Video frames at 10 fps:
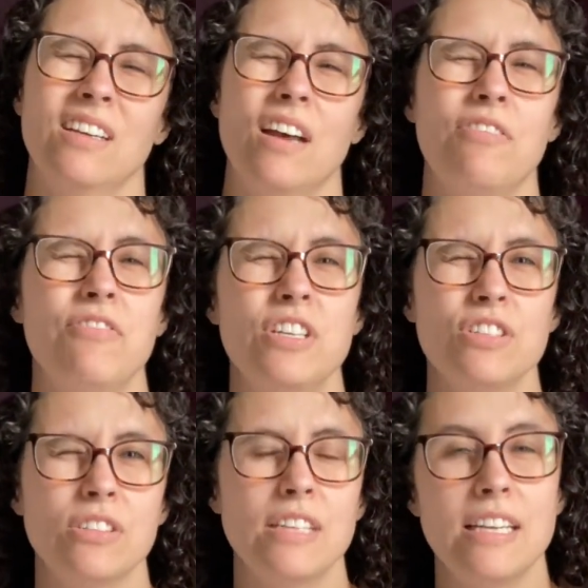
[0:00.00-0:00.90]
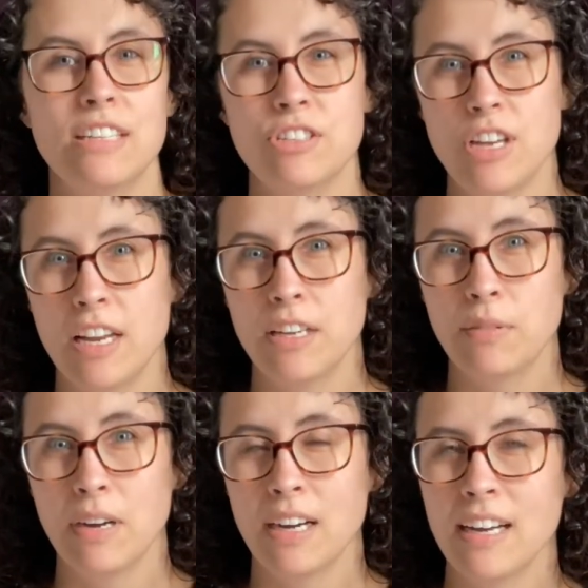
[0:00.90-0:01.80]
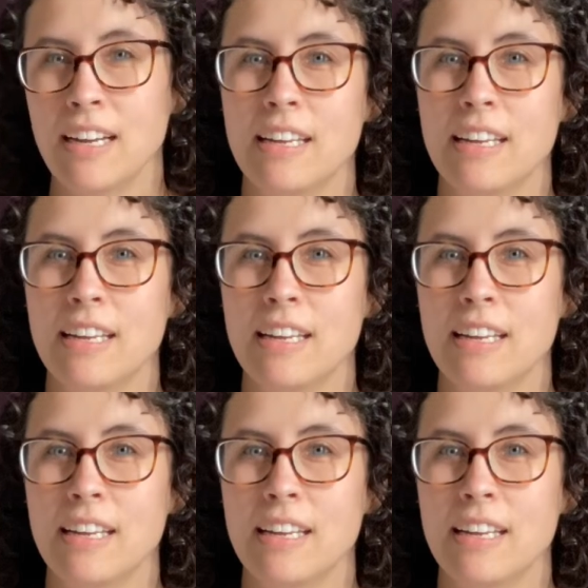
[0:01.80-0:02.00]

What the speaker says: officially in January